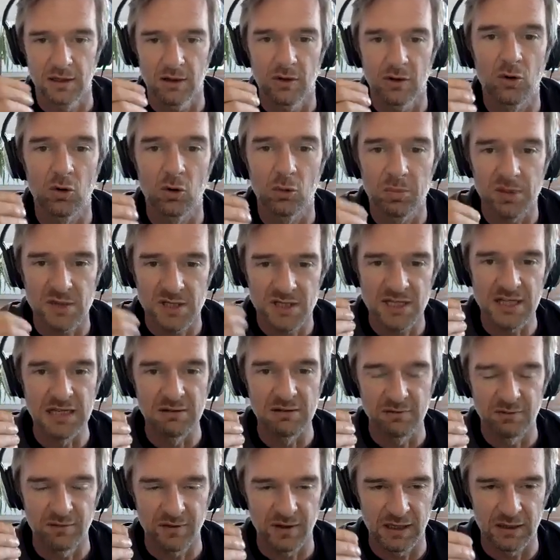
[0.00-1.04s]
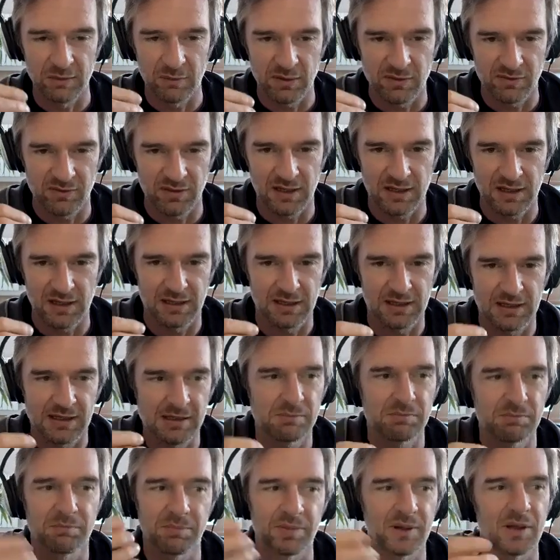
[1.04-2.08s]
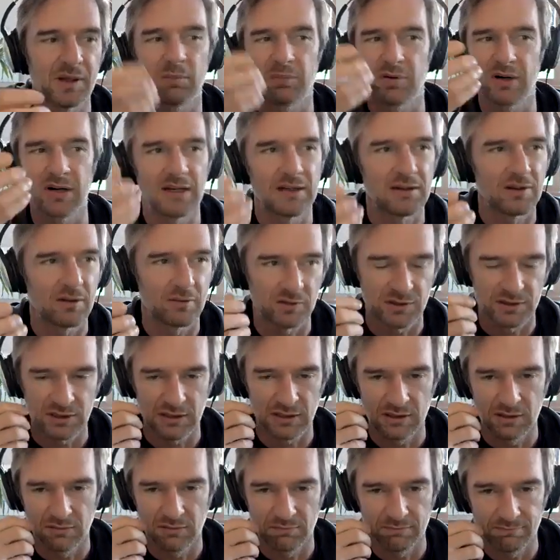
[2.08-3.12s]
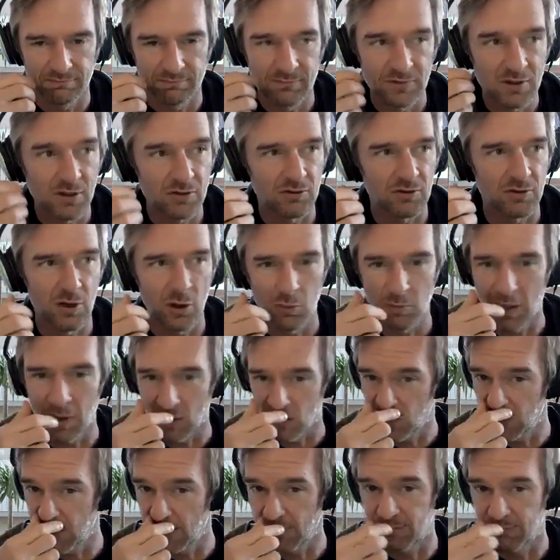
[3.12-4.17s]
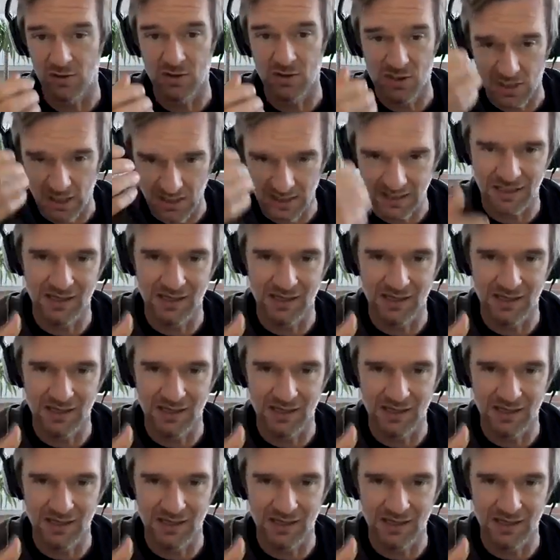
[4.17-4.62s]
or perceived fear, where's that, but the brain obviously doesn't know much difference yet.